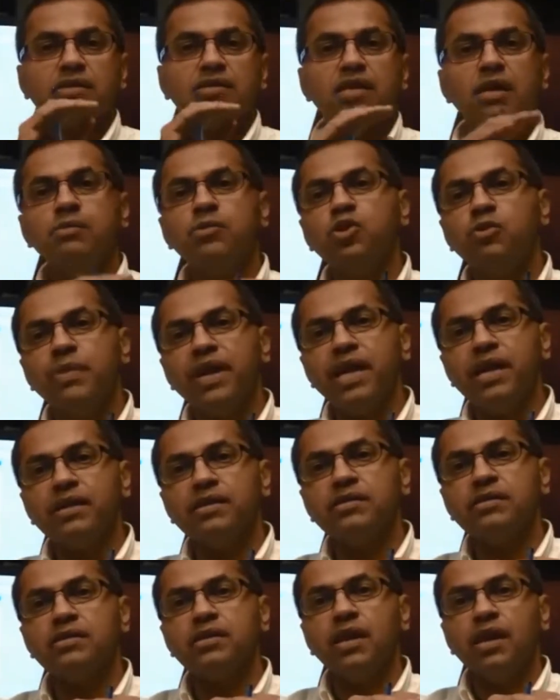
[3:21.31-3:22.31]
There are some
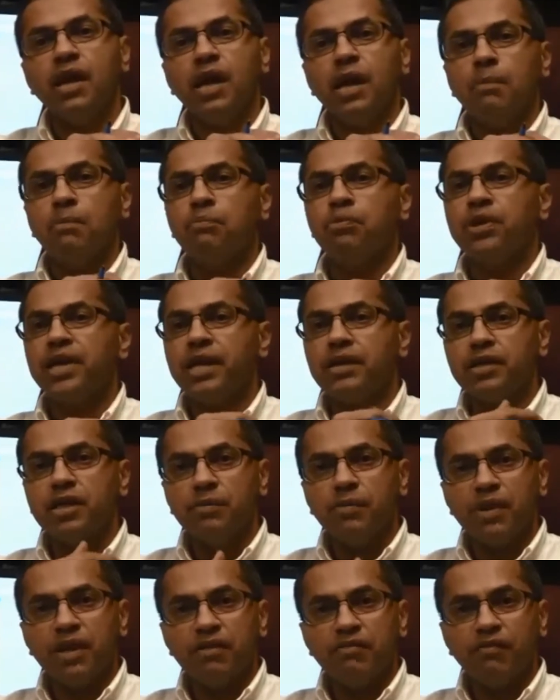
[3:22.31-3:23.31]
domains,
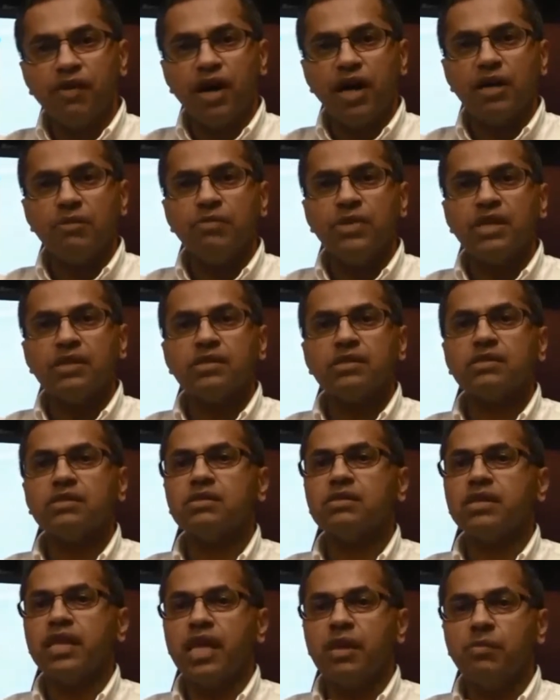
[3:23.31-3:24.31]
predictable environments,
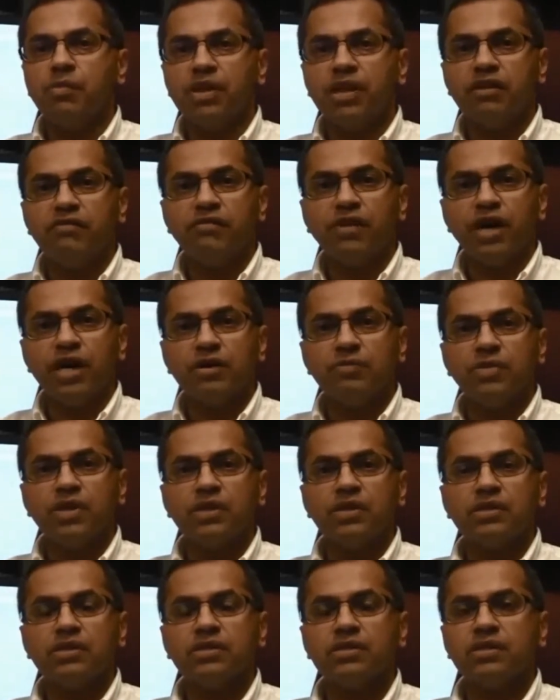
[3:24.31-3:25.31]
stable
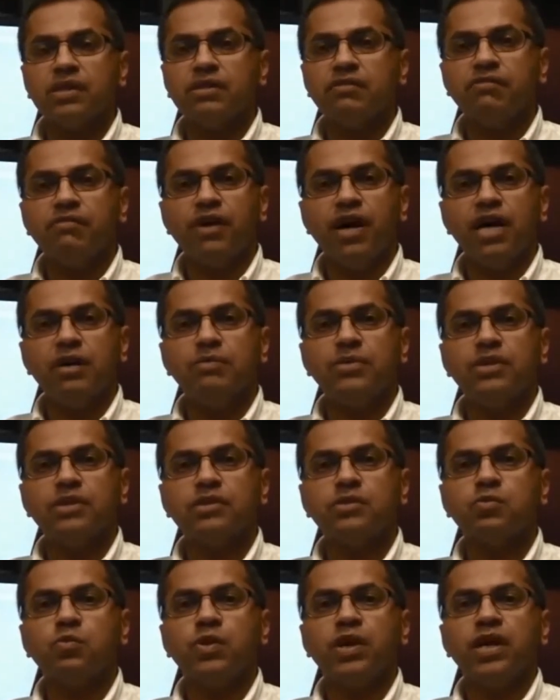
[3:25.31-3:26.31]
environments,
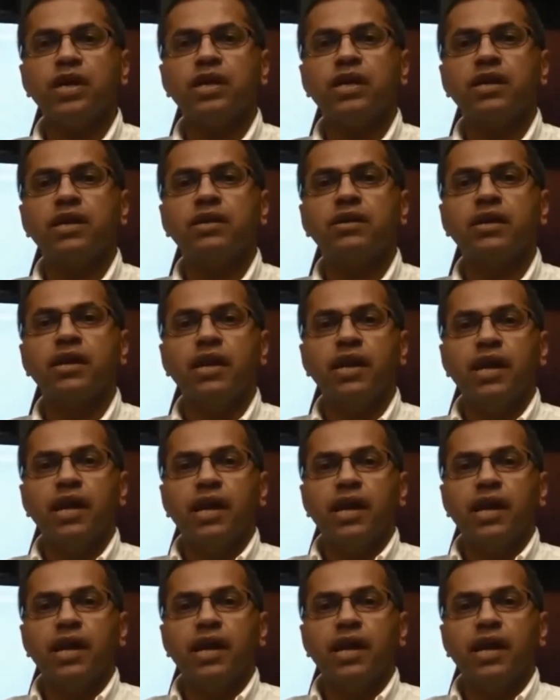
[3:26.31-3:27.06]
environments where